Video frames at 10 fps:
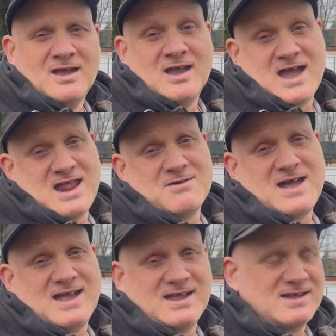
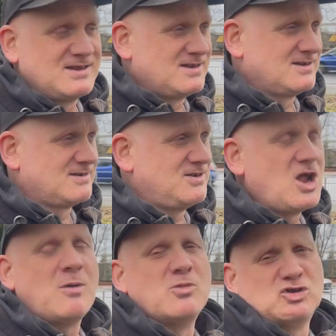Anyway,
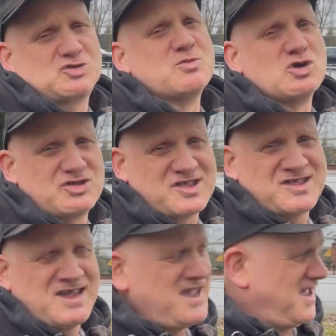not much more to
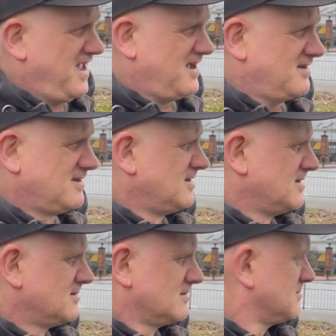see here
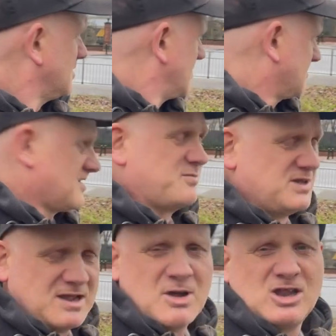because it's been
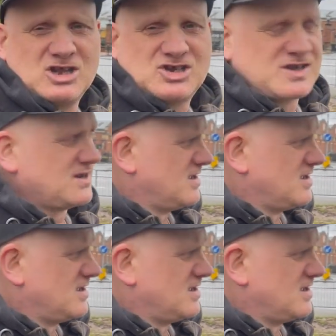demolished,